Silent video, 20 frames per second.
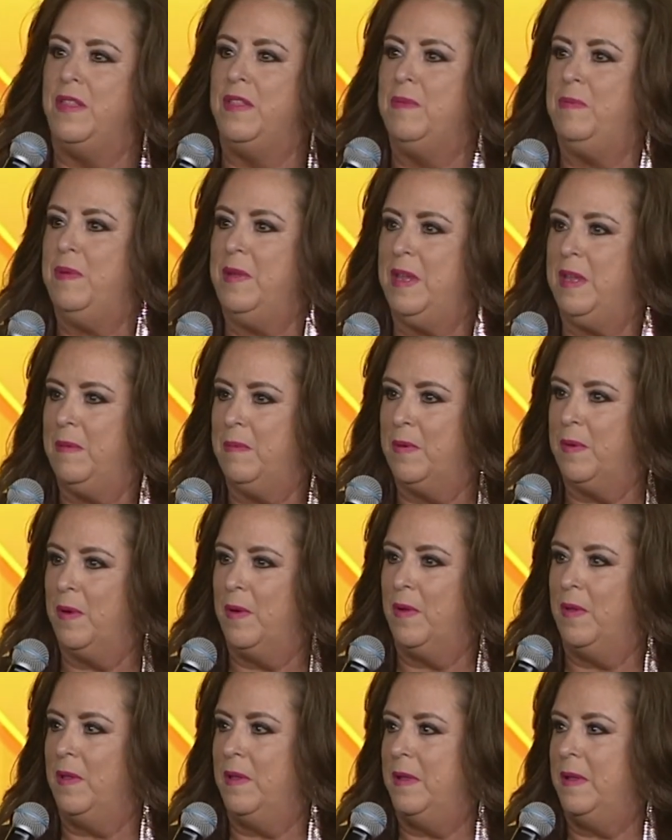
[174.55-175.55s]
the
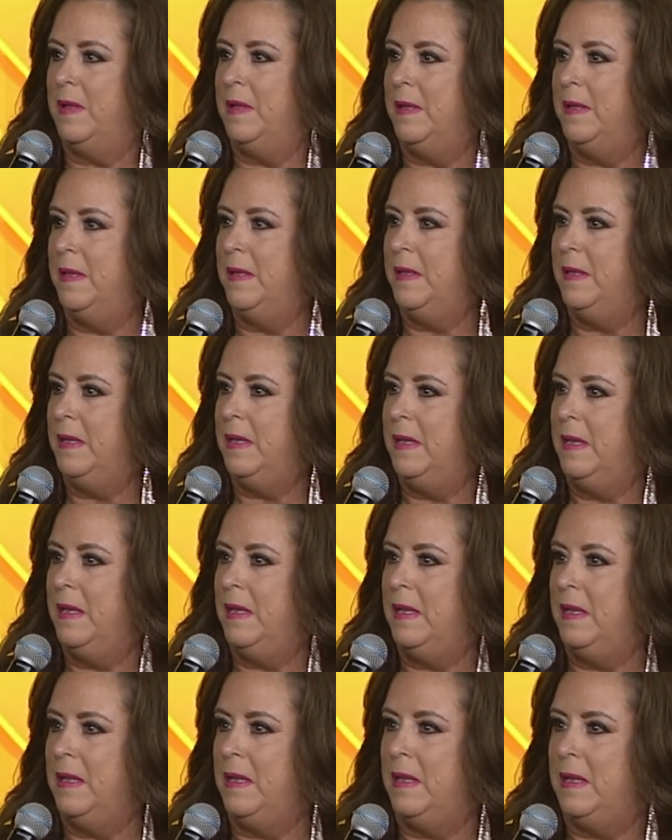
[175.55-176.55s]
people.
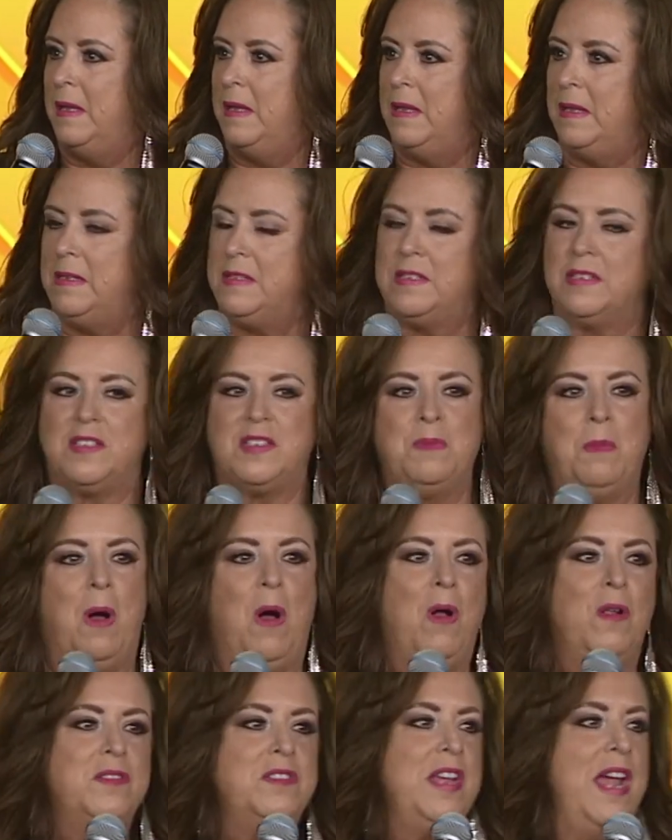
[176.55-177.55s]
It's a
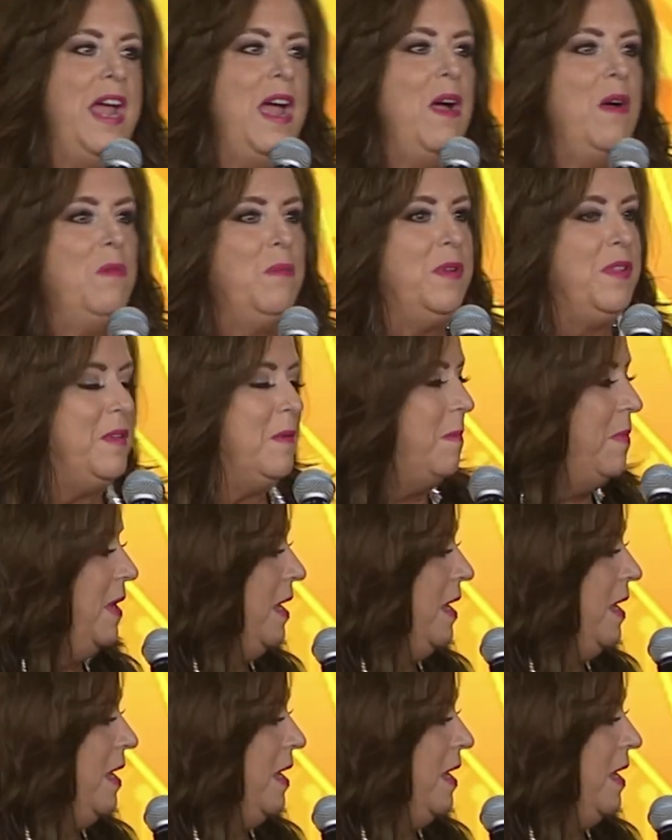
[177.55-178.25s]
small town with